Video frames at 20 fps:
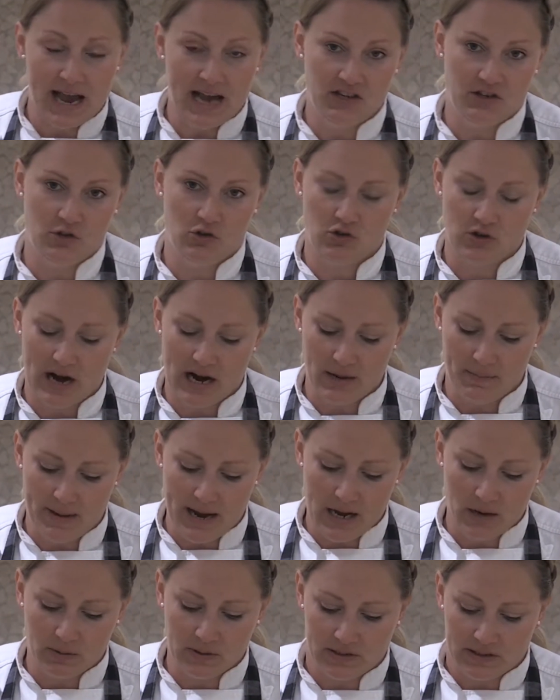I do try to
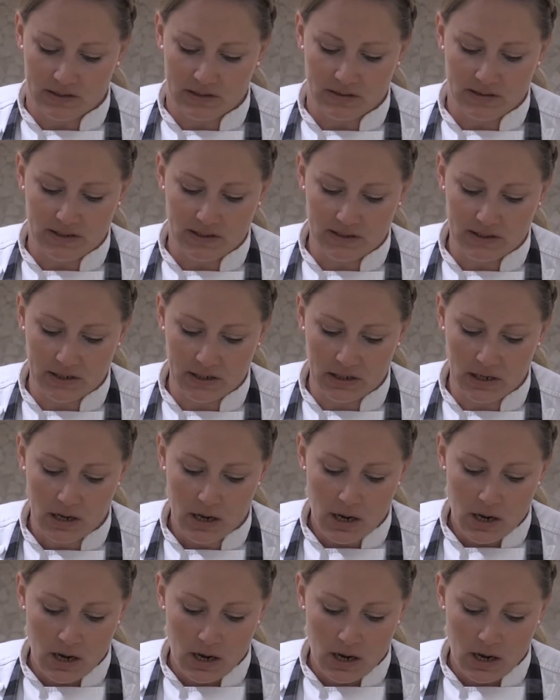buy what's in season.